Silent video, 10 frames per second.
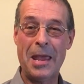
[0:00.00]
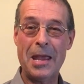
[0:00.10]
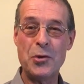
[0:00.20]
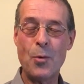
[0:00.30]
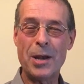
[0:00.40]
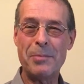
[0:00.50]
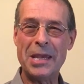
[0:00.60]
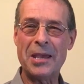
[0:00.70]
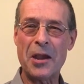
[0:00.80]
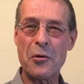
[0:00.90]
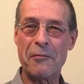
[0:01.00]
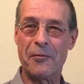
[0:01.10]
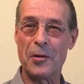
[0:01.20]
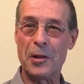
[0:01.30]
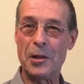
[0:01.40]
And you want to be
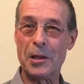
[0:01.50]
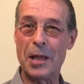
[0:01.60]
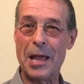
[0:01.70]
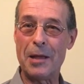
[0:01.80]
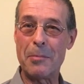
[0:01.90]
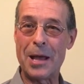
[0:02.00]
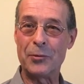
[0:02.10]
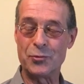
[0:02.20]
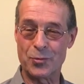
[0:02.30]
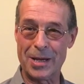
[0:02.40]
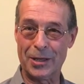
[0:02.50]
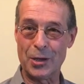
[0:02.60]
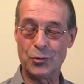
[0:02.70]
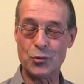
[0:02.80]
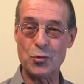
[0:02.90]
careful about
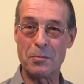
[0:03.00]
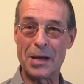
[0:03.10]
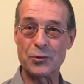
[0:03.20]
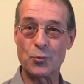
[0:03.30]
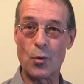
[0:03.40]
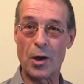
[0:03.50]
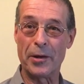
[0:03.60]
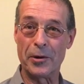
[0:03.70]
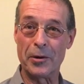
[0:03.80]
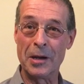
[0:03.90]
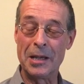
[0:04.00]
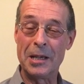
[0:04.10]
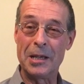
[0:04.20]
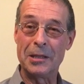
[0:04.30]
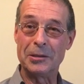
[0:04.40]
drinking too much water
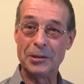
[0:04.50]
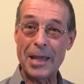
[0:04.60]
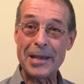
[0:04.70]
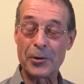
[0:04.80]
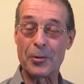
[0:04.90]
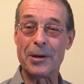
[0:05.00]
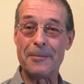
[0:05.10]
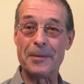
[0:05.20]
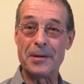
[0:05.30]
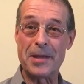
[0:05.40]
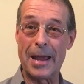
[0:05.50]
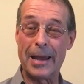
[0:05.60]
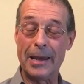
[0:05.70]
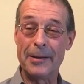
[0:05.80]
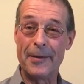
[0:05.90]
later in the
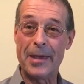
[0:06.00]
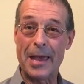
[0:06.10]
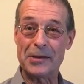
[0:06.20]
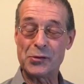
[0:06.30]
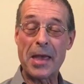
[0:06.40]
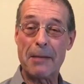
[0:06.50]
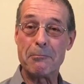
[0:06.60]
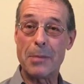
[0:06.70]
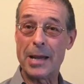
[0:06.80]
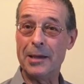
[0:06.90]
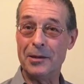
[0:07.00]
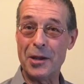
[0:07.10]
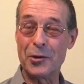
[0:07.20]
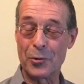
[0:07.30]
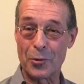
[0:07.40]
day, as that might
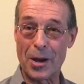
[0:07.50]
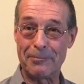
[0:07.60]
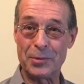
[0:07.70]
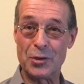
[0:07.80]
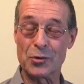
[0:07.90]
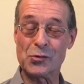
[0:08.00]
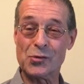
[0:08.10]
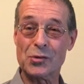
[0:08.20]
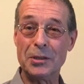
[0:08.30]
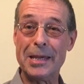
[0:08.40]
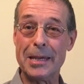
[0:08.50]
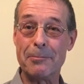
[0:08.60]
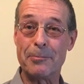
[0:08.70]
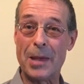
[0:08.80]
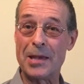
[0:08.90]
interrupt your
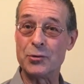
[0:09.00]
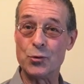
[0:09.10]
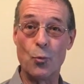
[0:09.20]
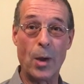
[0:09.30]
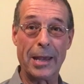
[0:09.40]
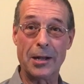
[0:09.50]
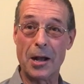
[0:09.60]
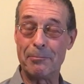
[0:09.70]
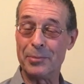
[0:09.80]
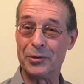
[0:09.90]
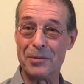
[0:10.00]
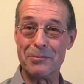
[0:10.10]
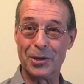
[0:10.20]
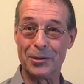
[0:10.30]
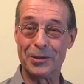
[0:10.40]
sleep as you wake up in the
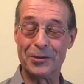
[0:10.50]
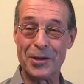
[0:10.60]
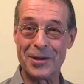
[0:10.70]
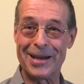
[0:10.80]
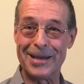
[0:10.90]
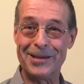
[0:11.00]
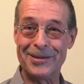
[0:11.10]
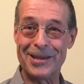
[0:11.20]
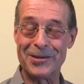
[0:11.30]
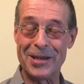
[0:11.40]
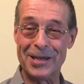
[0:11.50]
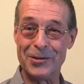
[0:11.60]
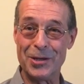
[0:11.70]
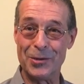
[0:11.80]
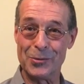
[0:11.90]
middle of the night and
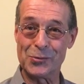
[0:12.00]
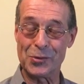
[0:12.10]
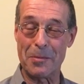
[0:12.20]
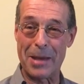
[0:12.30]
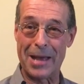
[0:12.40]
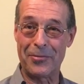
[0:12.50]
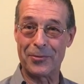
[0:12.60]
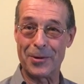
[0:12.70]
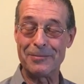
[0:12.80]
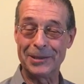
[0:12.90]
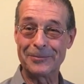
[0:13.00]
need to use the bathroom.